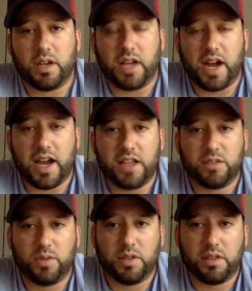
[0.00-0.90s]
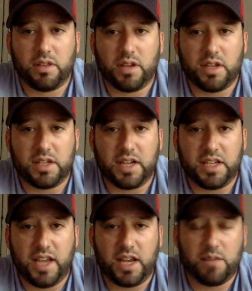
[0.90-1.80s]
guides with
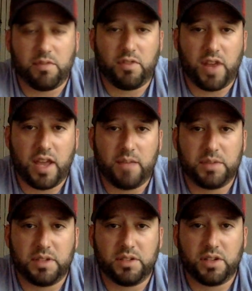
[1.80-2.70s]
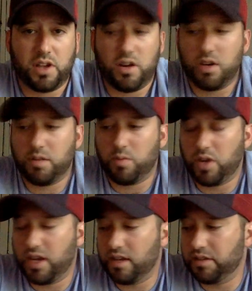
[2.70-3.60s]
titanium frames and zirconium
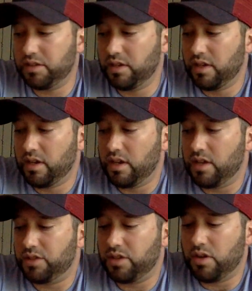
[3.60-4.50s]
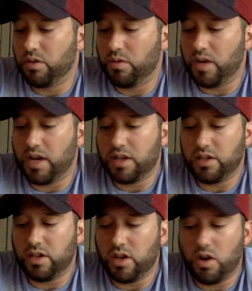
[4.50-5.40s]
rings. So,
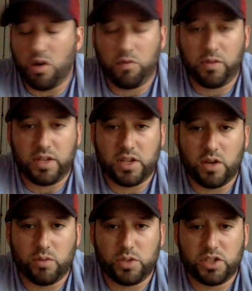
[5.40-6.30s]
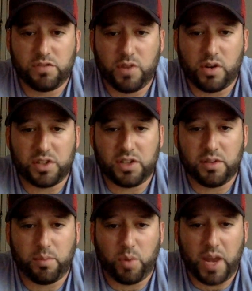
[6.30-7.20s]
hopefully don't just focus on
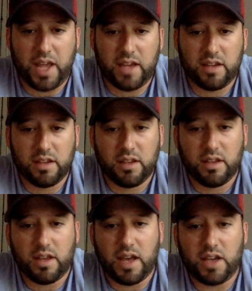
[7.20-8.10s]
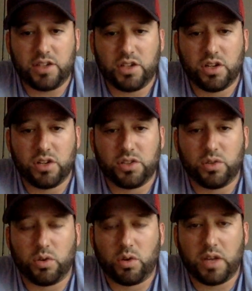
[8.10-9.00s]
the brand as your
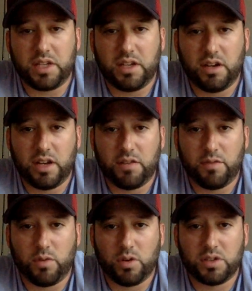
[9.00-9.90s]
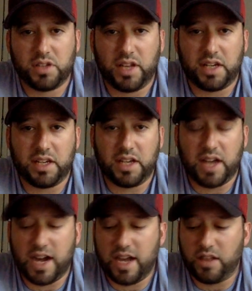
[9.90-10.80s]
sole criterion for selecting a
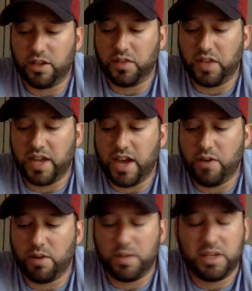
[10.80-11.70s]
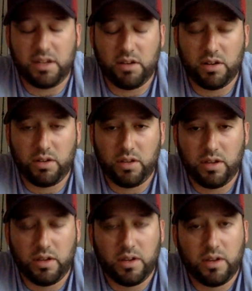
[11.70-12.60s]
guide. Look at the guide ring material
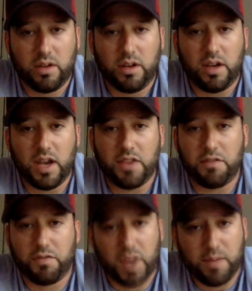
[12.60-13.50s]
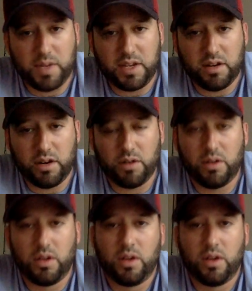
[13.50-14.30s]
and the frame material